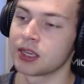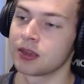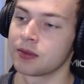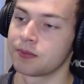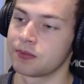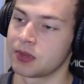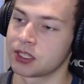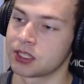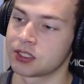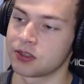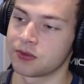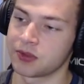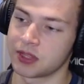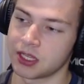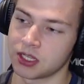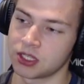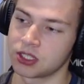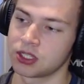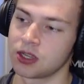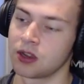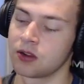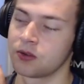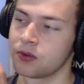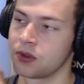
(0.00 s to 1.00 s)
based on what they
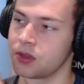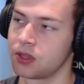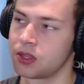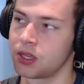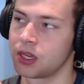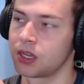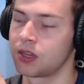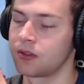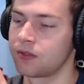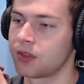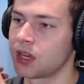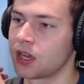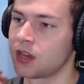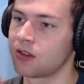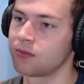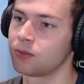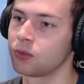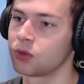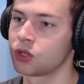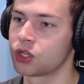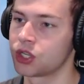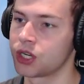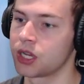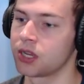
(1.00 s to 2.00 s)
start with, like, if they have
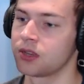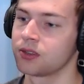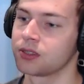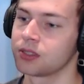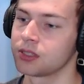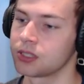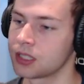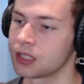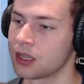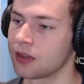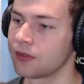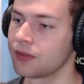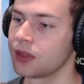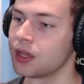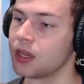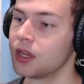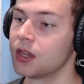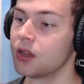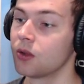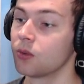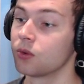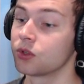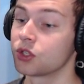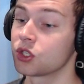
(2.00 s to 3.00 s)
more shells and stuff.
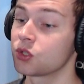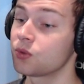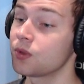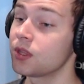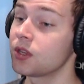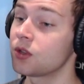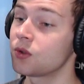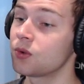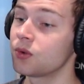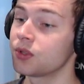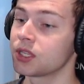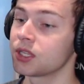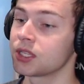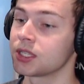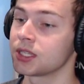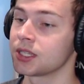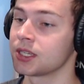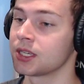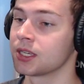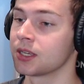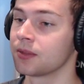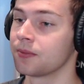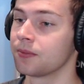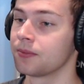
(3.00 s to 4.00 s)
Which is really cool to see.